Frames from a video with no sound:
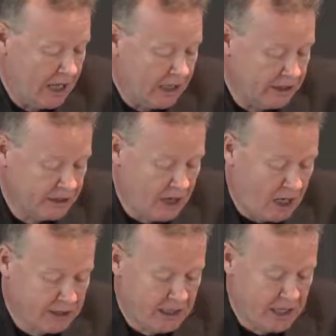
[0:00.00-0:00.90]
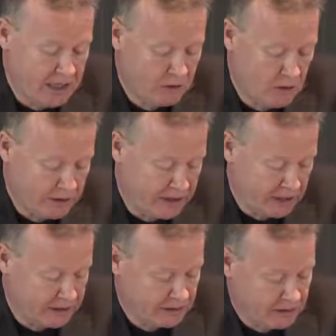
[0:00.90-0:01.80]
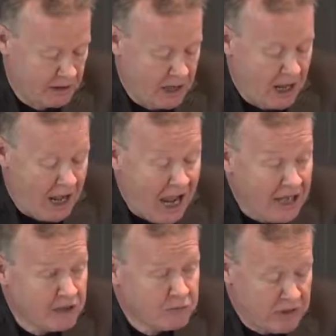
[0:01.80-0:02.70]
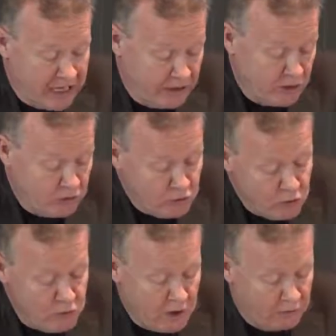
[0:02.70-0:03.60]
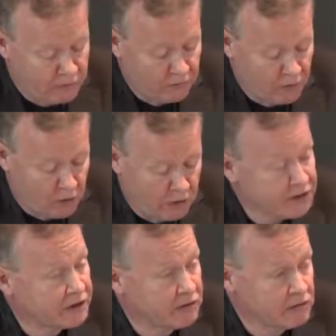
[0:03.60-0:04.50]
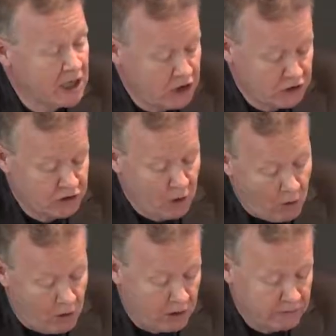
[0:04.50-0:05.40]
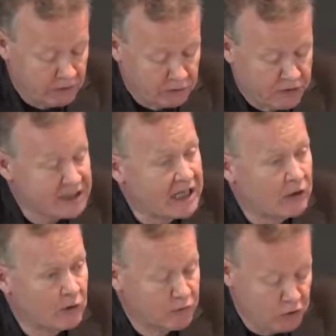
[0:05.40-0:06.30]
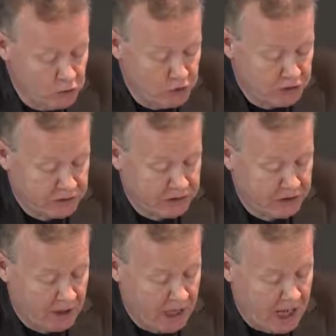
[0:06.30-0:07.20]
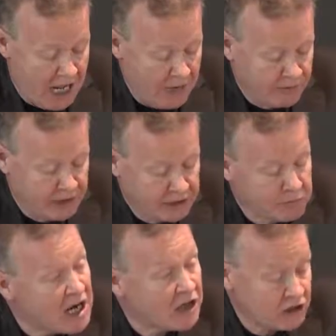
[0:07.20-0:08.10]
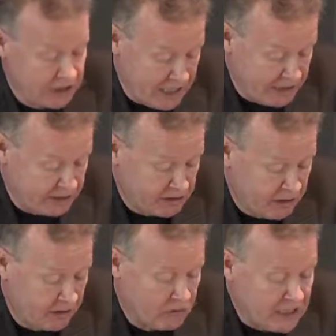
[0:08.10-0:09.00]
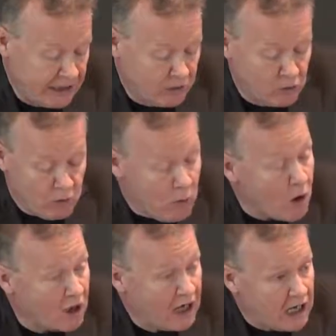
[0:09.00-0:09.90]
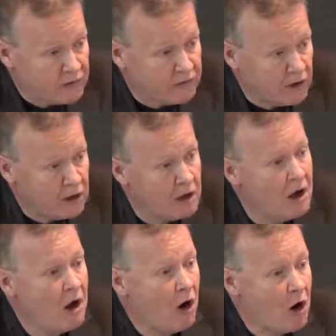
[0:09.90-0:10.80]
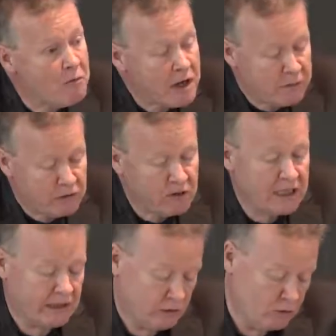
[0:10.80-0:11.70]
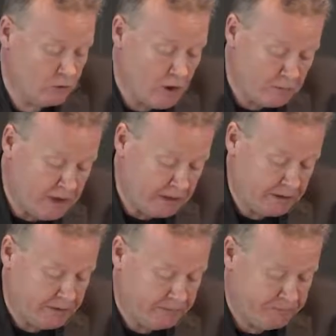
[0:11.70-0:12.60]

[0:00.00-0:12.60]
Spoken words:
in the RDA context, and plenty room for consideration, or not to say confusion, if an expression is related to work alpha or maybe related to work beta.